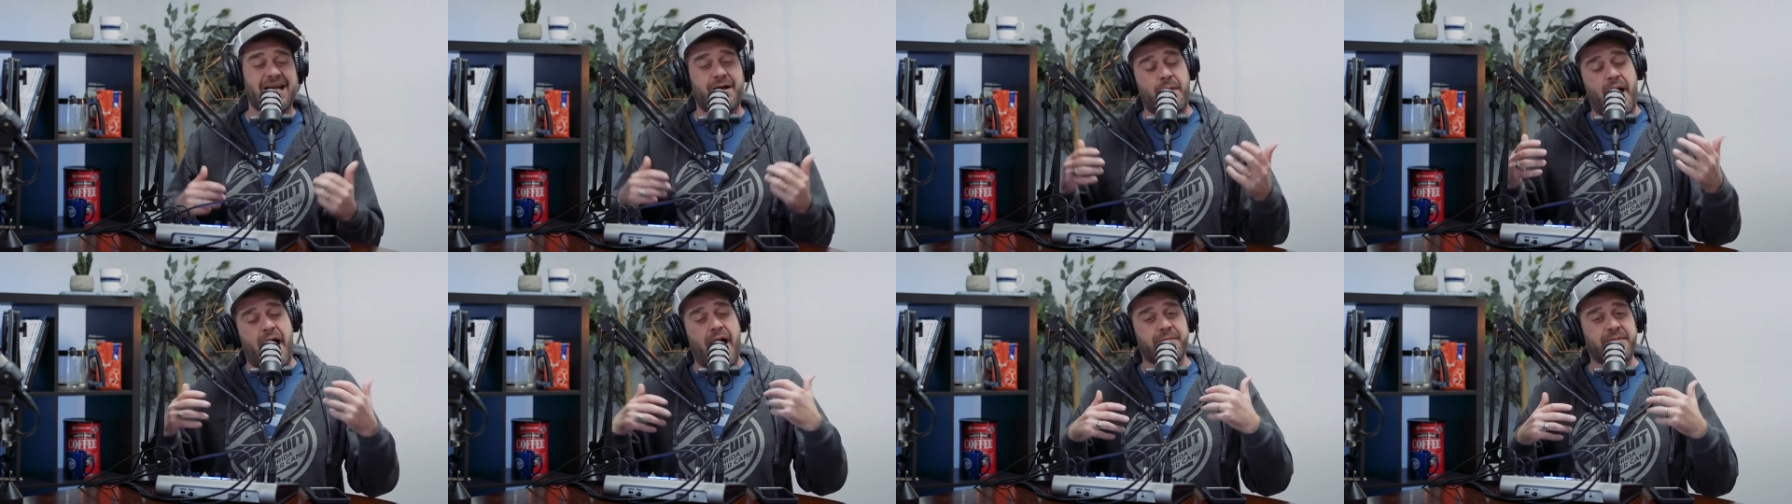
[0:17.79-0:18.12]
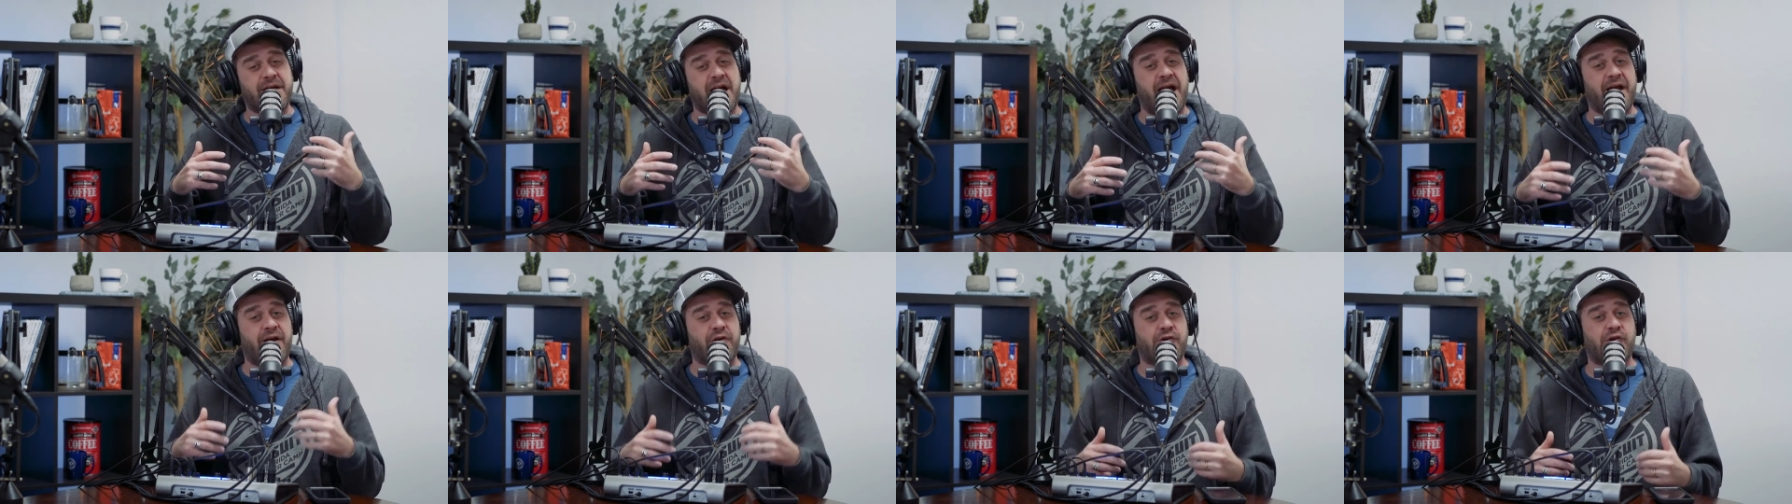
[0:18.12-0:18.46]
I'm
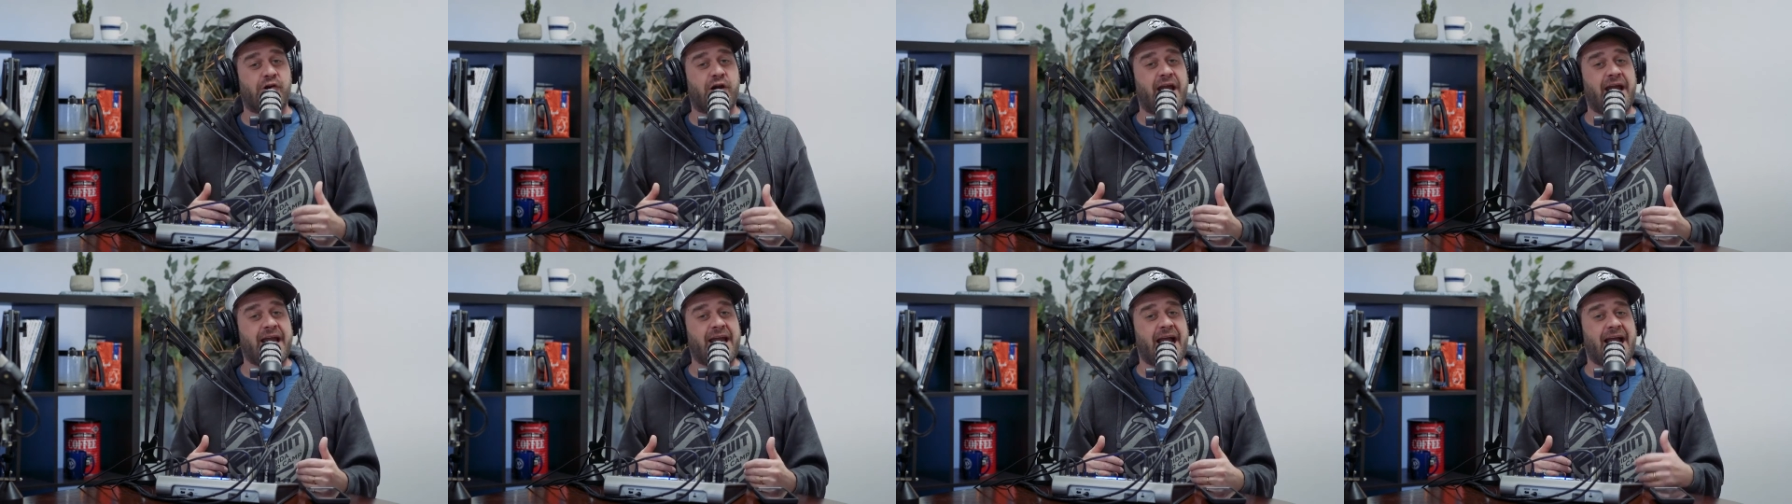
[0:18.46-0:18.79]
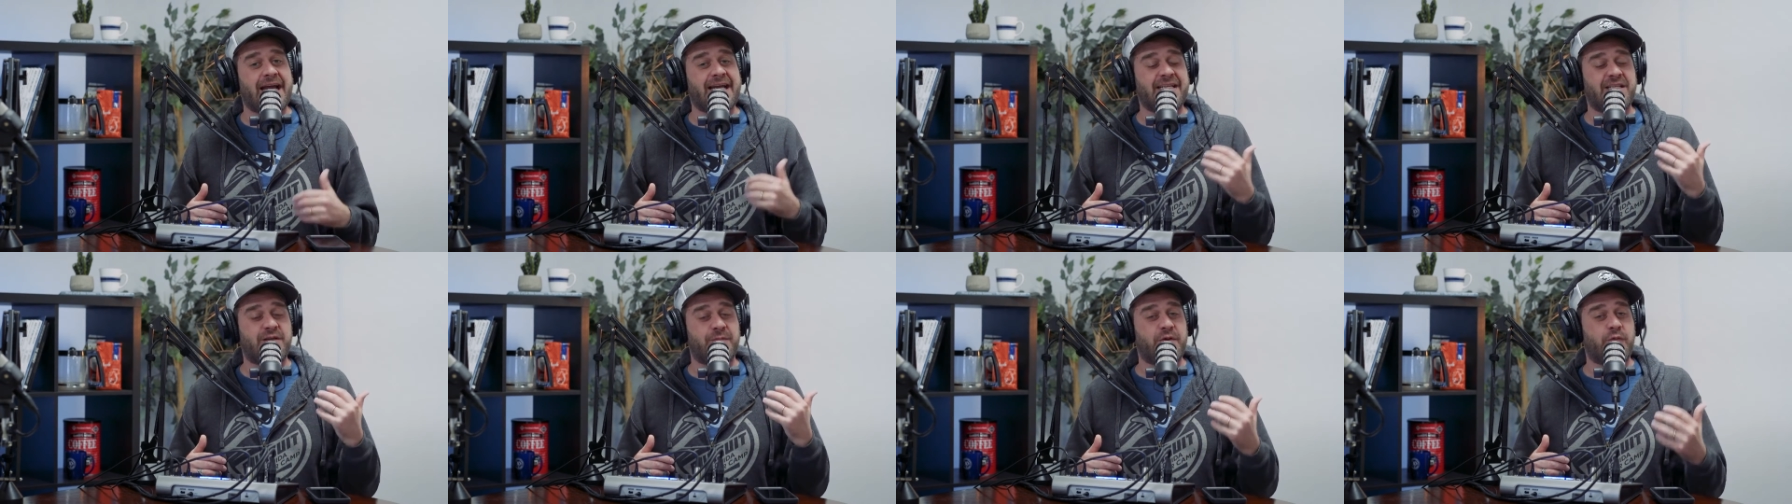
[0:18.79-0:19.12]
Kyle Gray. I
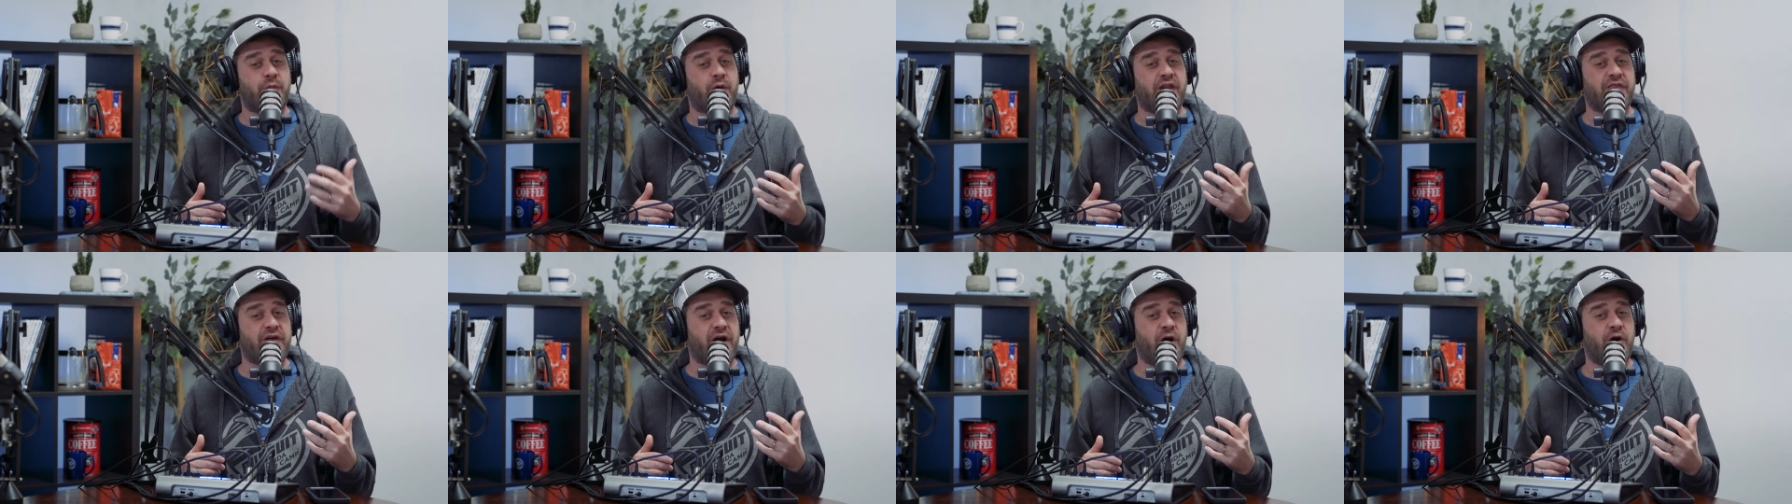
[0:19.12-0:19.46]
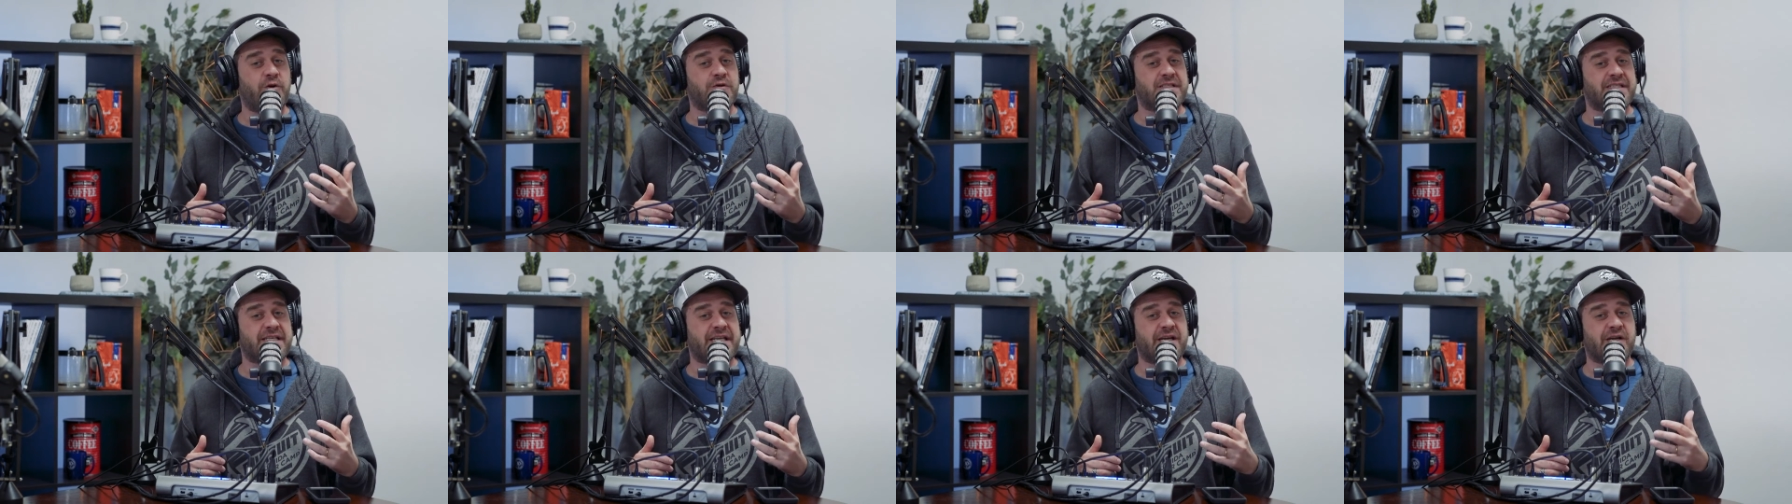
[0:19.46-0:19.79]
get to be one of the
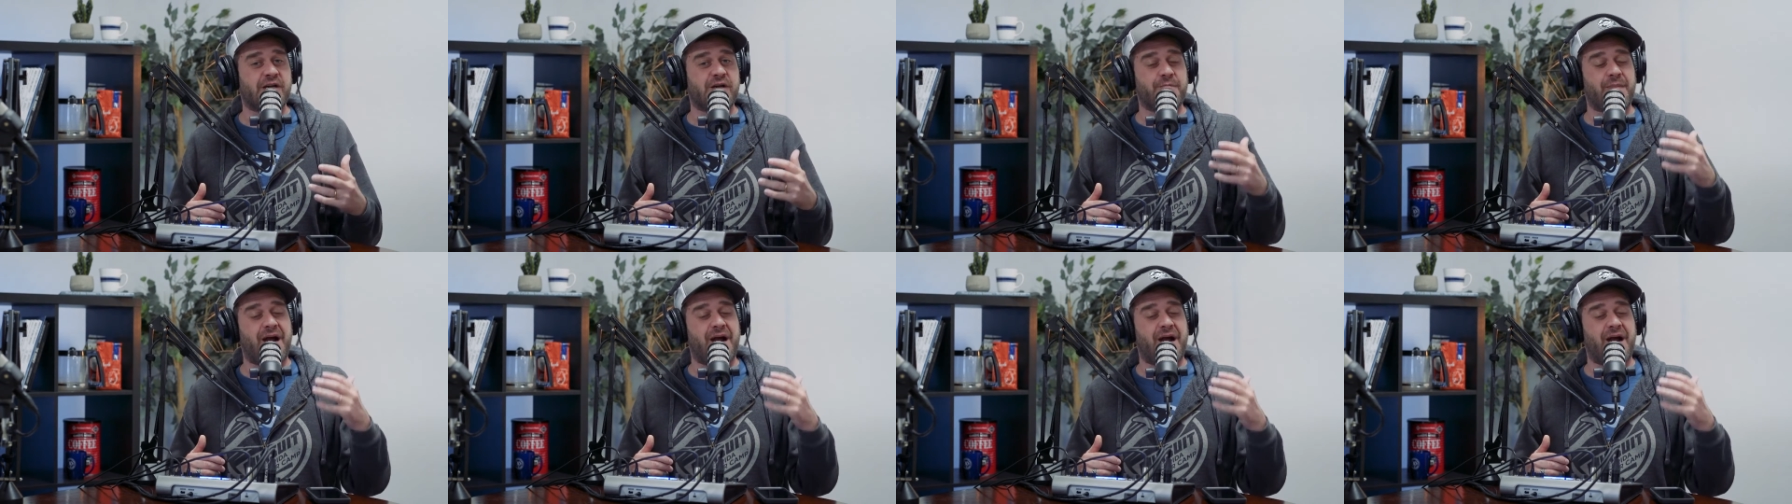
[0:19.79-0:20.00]
hosts here.